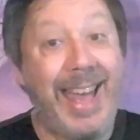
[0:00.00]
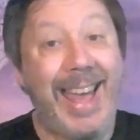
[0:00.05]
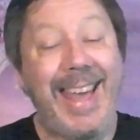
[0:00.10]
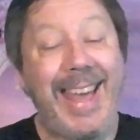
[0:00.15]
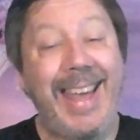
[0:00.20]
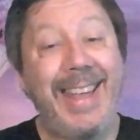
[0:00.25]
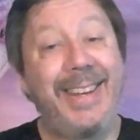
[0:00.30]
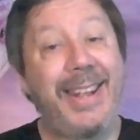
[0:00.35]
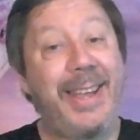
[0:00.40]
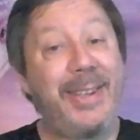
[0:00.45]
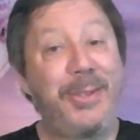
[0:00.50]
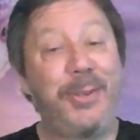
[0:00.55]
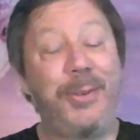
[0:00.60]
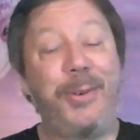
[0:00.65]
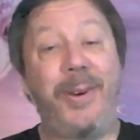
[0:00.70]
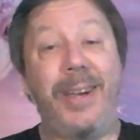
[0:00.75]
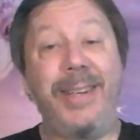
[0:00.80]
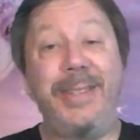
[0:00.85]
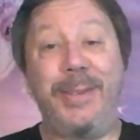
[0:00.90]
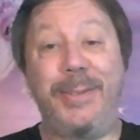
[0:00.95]
And as
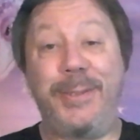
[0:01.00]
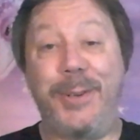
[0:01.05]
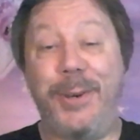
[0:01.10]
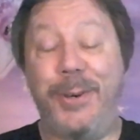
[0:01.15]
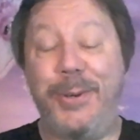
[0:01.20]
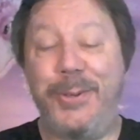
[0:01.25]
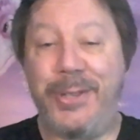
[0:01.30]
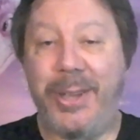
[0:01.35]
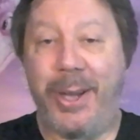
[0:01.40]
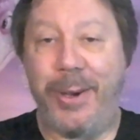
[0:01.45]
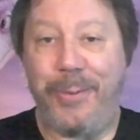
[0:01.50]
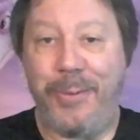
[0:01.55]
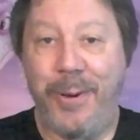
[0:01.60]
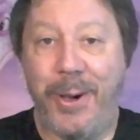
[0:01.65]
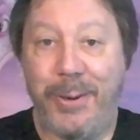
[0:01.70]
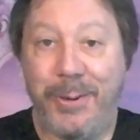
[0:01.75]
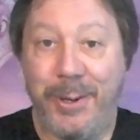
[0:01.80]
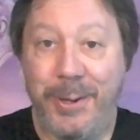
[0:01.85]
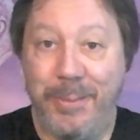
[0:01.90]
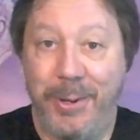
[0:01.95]
always, of course, I
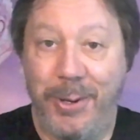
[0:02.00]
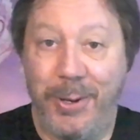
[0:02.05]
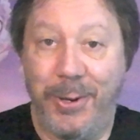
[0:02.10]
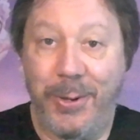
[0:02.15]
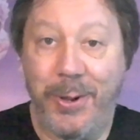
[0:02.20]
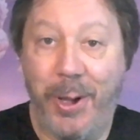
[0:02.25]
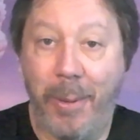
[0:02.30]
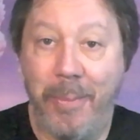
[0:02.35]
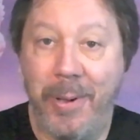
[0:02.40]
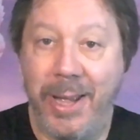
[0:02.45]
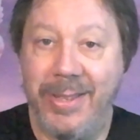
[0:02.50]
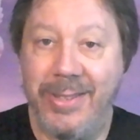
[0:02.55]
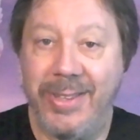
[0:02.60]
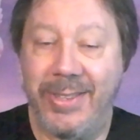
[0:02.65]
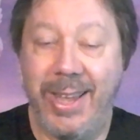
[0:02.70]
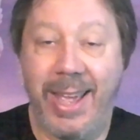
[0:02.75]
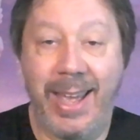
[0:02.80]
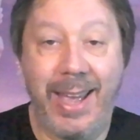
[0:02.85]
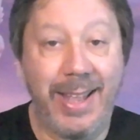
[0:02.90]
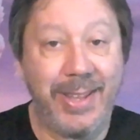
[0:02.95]
welcome your
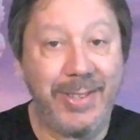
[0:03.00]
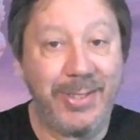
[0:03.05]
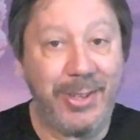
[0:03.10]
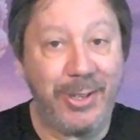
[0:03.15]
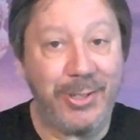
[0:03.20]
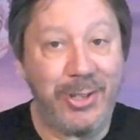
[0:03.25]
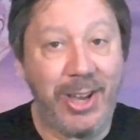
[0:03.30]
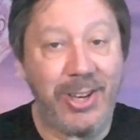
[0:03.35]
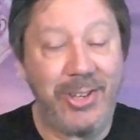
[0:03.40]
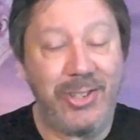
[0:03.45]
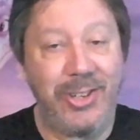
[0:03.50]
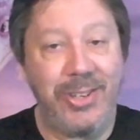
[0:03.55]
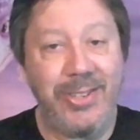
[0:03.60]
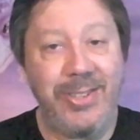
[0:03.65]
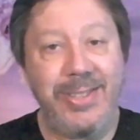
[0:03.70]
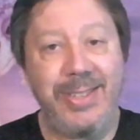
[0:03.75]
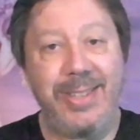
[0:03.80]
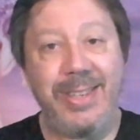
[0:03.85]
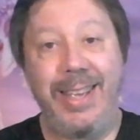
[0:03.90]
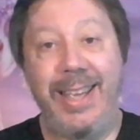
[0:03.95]
comments and
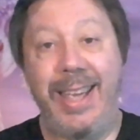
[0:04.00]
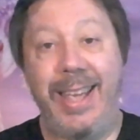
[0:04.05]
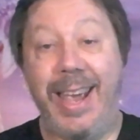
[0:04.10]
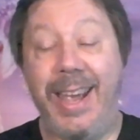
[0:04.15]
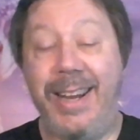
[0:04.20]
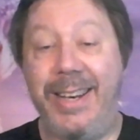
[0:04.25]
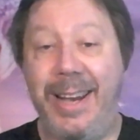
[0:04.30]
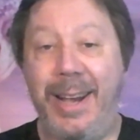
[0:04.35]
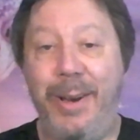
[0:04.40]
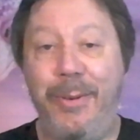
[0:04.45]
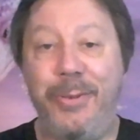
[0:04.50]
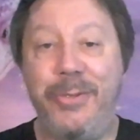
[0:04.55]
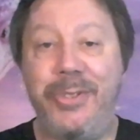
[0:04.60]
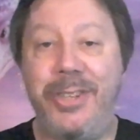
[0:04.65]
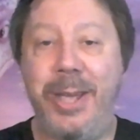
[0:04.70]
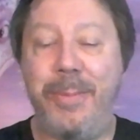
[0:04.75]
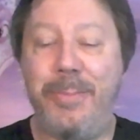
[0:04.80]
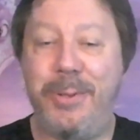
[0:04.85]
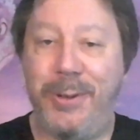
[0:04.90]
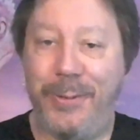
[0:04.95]
suggestions. Any little
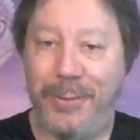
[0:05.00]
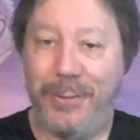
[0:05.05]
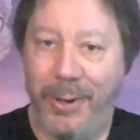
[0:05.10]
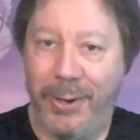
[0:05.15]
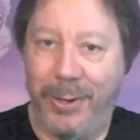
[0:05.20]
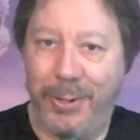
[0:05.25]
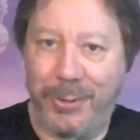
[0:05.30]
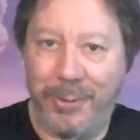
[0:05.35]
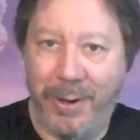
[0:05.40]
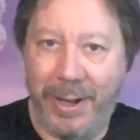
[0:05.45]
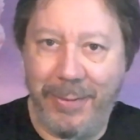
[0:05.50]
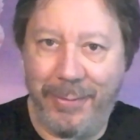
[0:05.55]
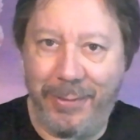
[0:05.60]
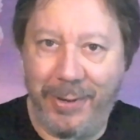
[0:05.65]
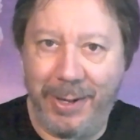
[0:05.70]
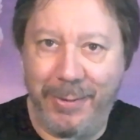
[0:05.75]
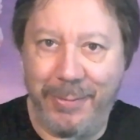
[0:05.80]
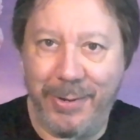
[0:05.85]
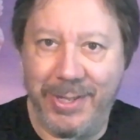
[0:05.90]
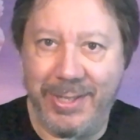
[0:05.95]
tips you've got are
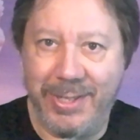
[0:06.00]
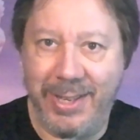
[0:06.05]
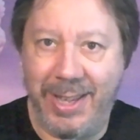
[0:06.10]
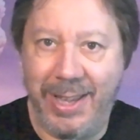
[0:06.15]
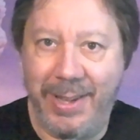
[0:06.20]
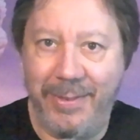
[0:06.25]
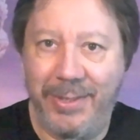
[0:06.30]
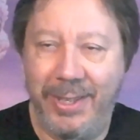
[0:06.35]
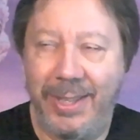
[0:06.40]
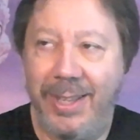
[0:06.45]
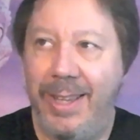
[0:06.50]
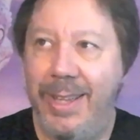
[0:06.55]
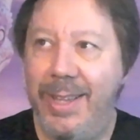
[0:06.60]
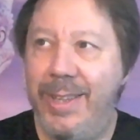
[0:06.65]
gratefully received.